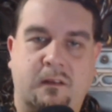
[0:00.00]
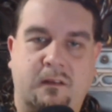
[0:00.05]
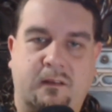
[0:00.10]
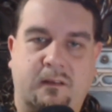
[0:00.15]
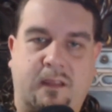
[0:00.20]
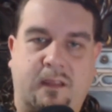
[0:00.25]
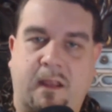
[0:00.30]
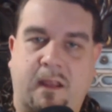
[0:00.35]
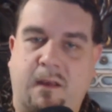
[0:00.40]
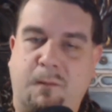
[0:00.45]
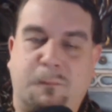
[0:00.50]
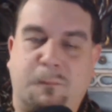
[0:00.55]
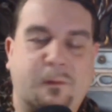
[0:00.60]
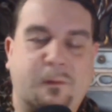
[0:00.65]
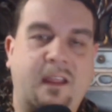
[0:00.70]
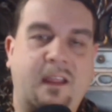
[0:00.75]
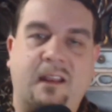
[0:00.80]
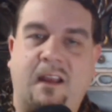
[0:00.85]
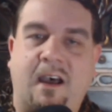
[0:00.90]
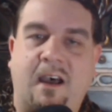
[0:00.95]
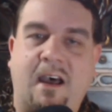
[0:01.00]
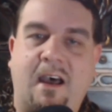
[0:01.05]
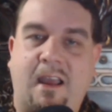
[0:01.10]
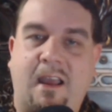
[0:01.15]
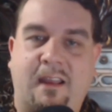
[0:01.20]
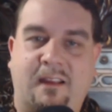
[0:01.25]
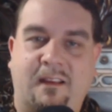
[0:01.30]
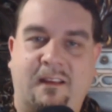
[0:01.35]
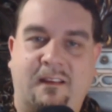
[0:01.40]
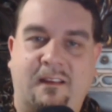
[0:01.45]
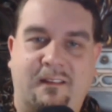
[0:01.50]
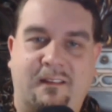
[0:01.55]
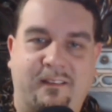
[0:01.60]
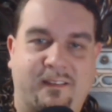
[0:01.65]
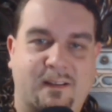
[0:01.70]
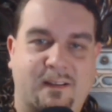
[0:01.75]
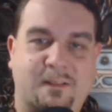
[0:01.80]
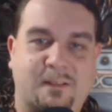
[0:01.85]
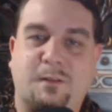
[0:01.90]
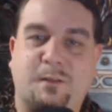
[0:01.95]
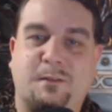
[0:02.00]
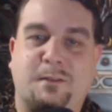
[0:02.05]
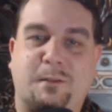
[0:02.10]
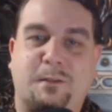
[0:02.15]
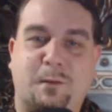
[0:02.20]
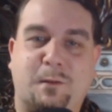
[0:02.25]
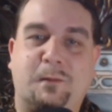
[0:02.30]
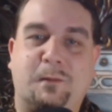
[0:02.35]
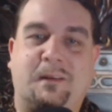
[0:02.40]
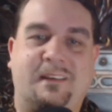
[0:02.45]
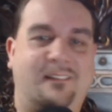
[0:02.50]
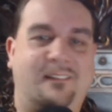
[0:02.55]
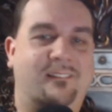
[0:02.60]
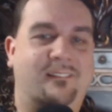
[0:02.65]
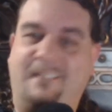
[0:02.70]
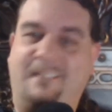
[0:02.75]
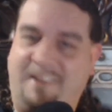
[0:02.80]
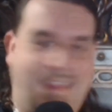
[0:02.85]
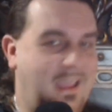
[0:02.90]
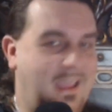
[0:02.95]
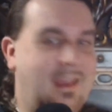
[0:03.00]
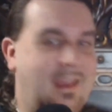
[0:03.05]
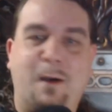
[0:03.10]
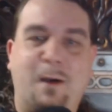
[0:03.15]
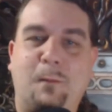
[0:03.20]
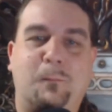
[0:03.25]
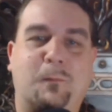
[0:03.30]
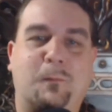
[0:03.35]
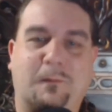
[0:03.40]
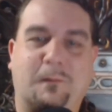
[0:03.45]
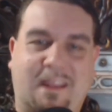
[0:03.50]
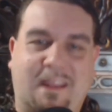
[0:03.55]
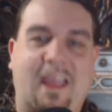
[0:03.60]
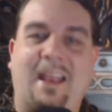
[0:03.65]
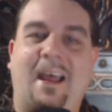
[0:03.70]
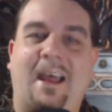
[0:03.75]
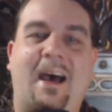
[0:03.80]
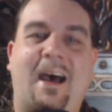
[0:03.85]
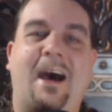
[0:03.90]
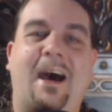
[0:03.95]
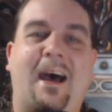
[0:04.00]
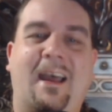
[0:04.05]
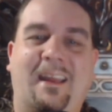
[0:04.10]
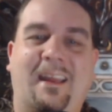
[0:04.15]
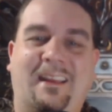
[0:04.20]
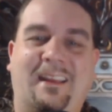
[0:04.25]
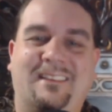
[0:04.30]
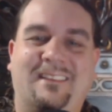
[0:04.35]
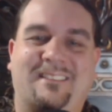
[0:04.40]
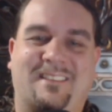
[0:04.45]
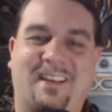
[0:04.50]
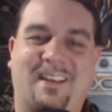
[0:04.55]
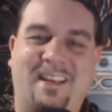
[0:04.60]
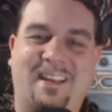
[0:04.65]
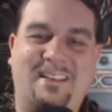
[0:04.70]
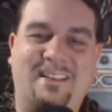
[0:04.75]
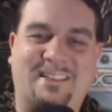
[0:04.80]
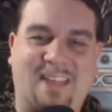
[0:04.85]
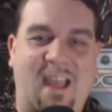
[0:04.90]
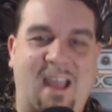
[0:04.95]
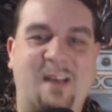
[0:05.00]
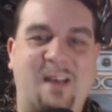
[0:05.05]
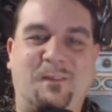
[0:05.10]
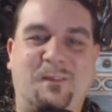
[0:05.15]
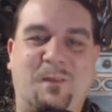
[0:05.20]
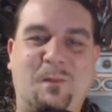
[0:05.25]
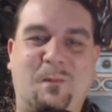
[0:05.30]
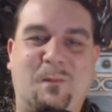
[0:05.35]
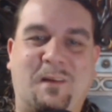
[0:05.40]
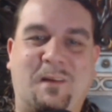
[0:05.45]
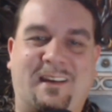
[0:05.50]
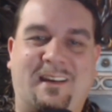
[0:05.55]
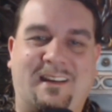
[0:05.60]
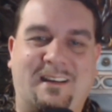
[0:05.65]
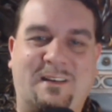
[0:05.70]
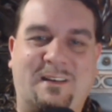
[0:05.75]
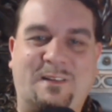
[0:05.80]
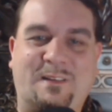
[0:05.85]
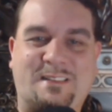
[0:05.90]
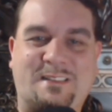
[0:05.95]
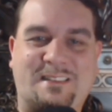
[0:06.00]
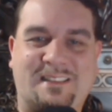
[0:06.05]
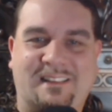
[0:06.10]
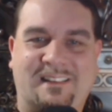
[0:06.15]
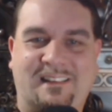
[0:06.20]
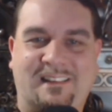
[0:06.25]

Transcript: Get help or get high. There's our slogan. Get help or get high. Right? Down at the warehouse.